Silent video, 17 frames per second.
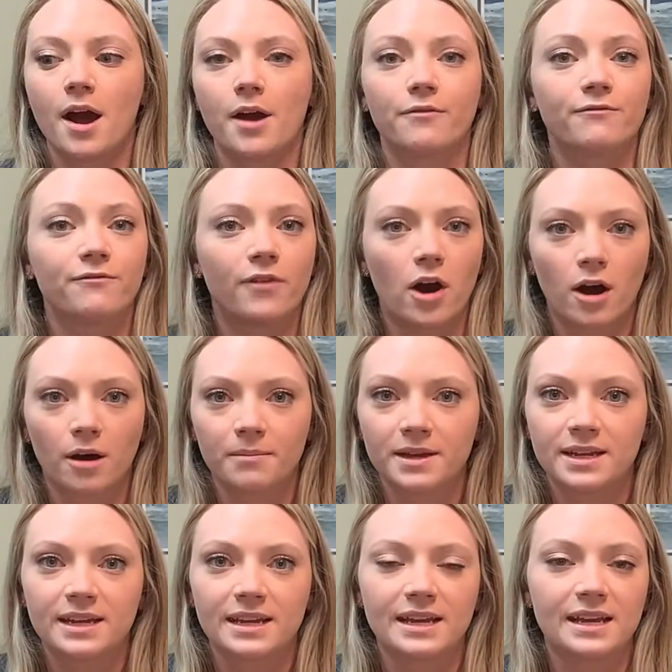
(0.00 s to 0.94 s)

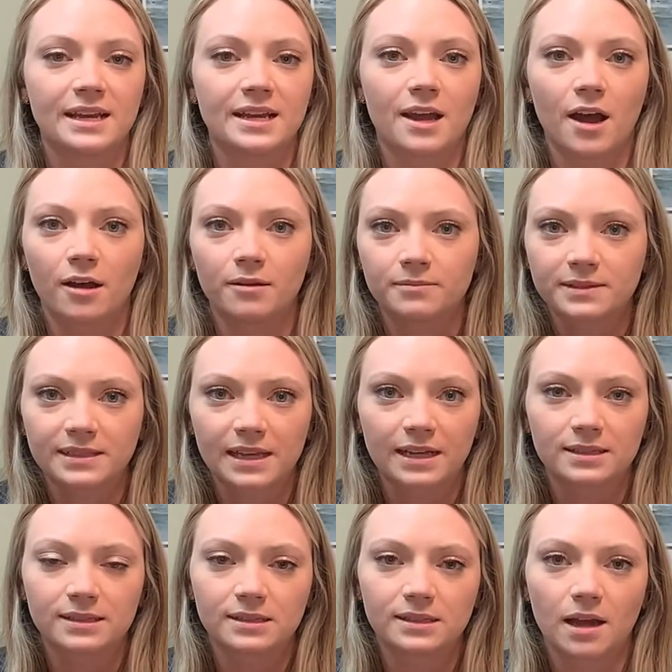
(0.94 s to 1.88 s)
vomiting,
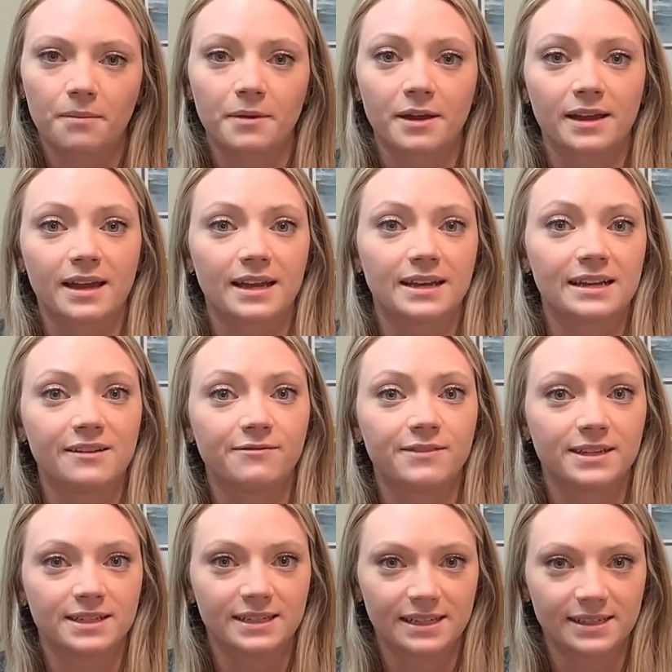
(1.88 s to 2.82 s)
upset stomach, and
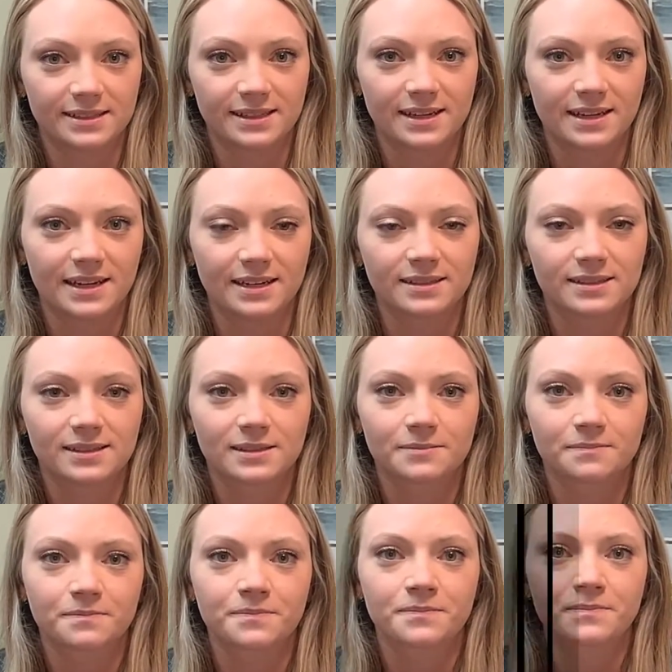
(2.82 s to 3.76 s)
even dizziness.